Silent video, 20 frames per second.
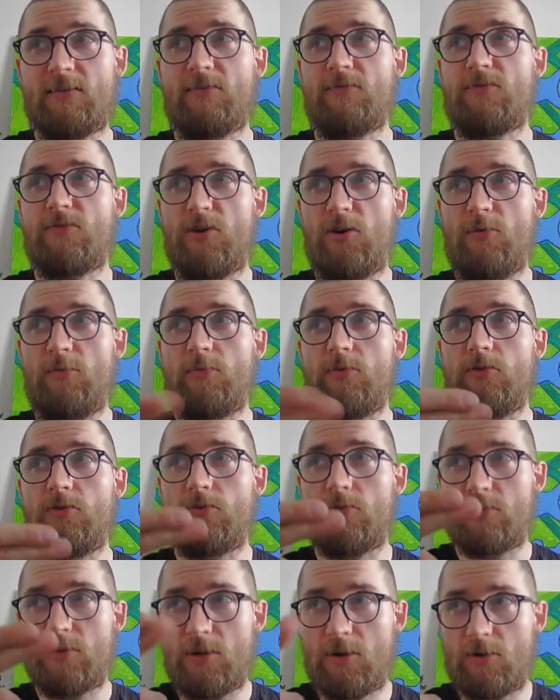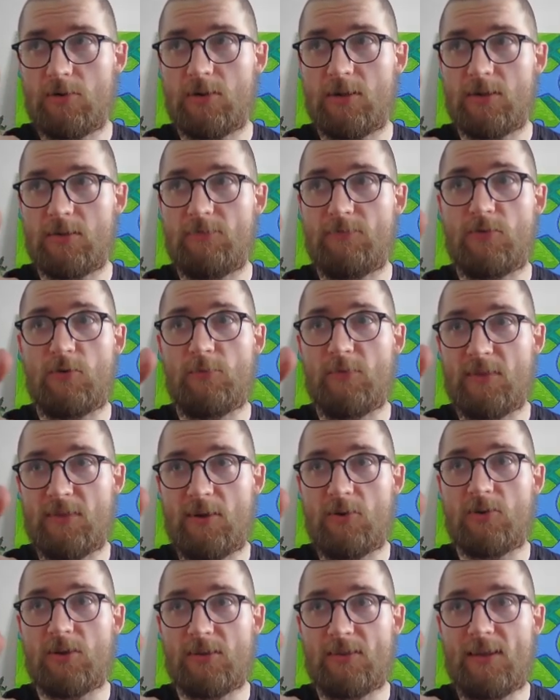from the
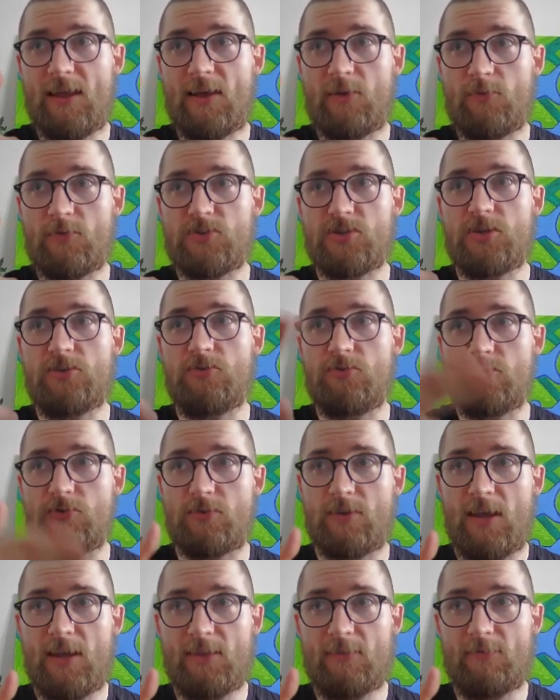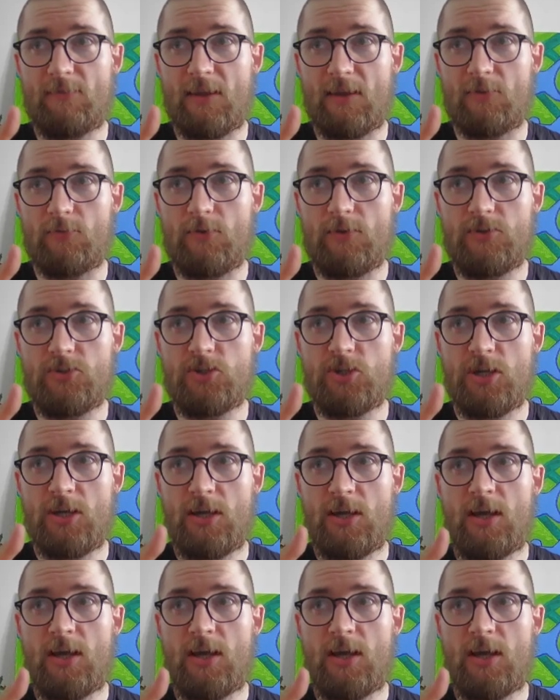target language into your native language,